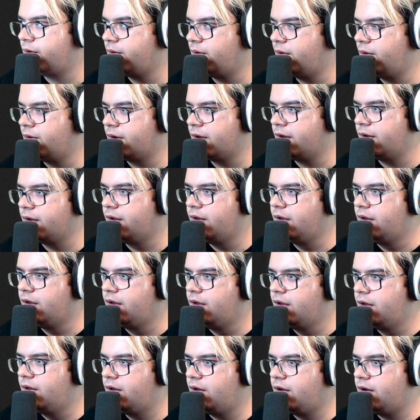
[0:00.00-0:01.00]
Okay.
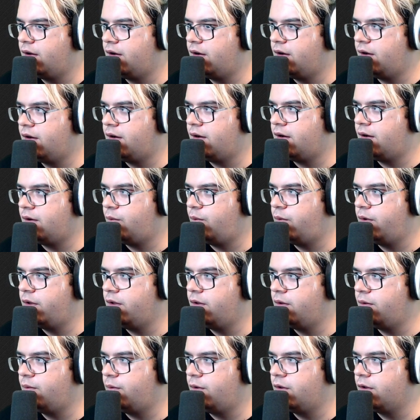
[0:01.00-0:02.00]

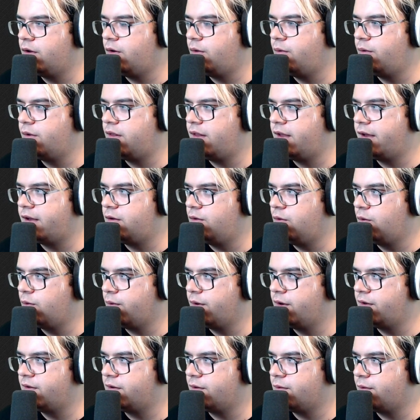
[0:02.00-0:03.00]
We'll go with like no
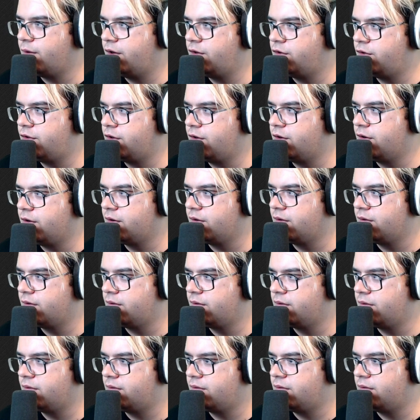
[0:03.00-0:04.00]
raising range here,
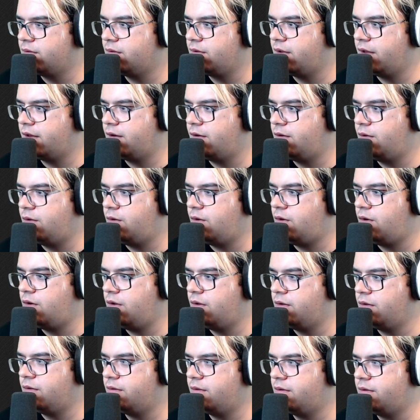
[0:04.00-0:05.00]
like
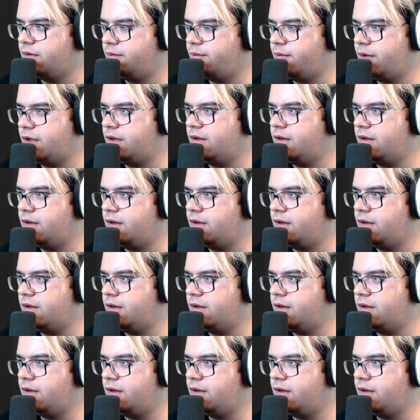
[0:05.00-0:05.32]
call. But